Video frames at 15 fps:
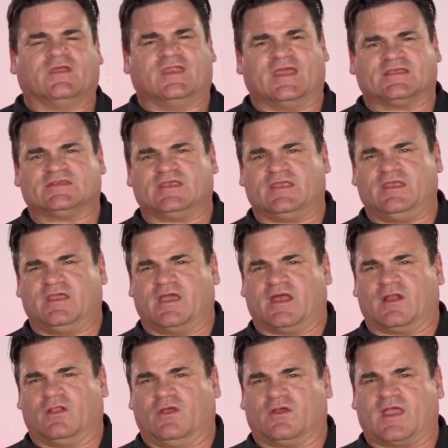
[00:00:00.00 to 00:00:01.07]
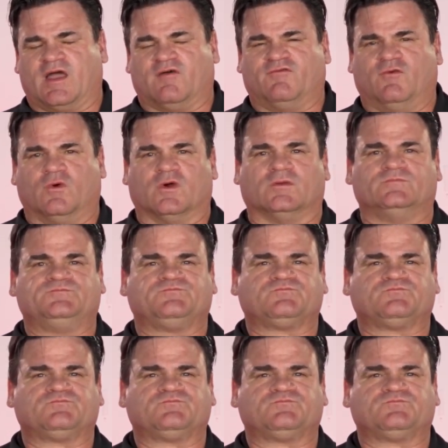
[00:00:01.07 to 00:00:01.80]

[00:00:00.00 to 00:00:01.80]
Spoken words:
The next thing you got to look out for,